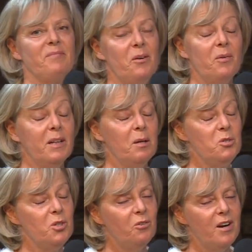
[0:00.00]
Welcome
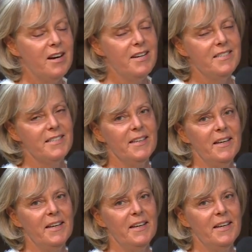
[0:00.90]
to Arise.